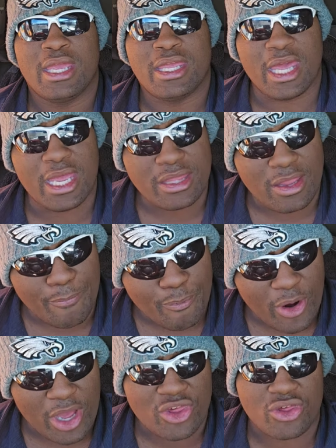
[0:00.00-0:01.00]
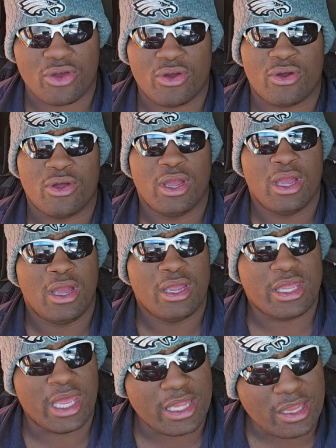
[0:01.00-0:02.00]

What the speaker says: Get the pressure, get